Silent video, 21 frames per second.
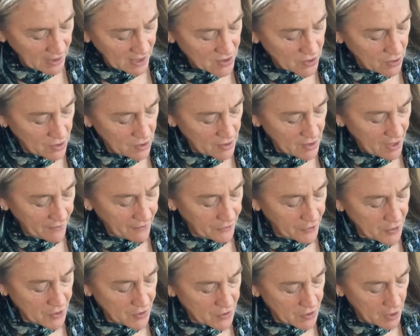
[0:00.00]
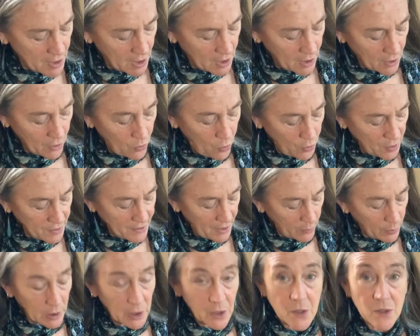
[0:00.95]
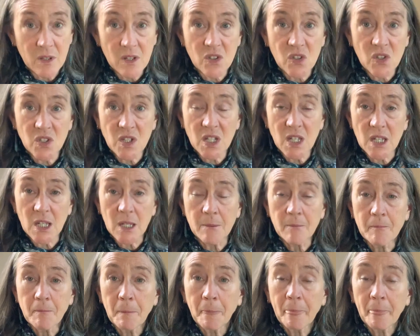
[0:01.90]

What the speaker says: let's go to that first chord that we learned, the C.